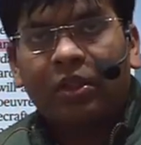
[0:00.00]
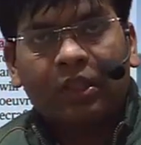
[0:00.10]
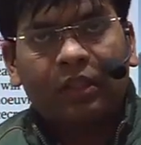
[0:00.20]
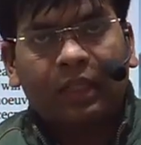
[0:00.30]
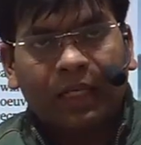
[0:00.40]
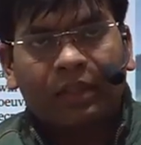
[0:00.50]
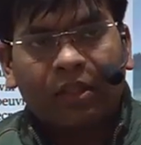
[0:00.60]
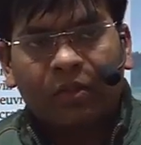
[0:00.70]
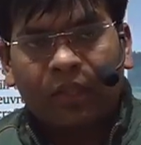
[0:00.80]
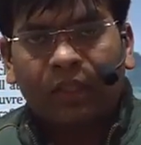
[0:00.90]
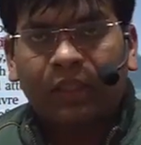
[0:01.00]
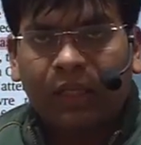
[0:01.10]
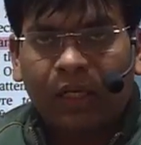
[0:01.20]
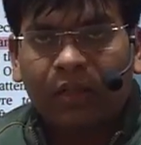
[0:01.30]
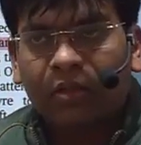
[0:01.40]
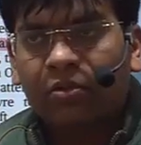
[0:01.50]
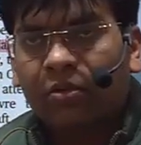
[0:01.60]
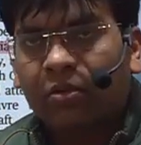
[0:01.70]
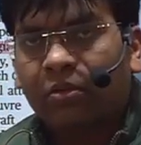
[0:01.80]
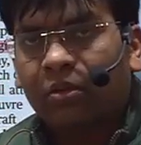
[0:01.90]
earn 9 crore, and they are
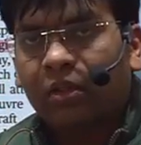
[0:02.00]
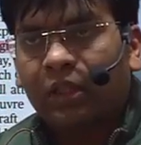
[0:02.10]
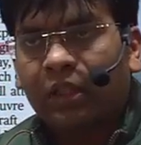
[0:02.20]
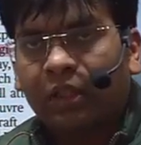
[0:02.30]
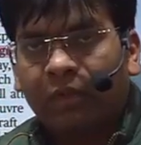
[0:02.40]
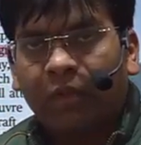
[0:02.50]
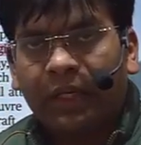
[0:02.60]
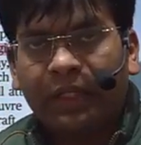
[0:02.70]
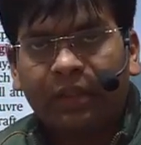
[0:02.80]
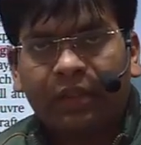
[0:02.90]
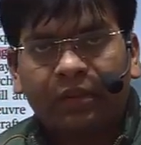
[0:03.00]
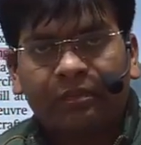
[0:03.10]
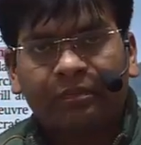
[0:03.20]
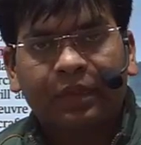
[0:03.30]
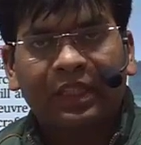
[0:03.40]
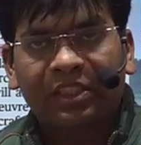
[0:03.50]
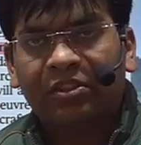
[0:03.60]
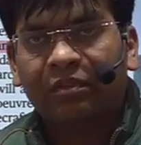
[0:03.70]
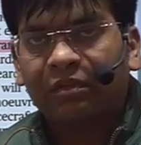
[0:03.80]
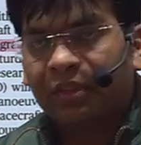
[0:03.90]
also avoiding the
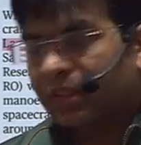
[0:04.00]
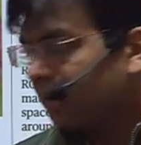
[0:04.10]
discomfort.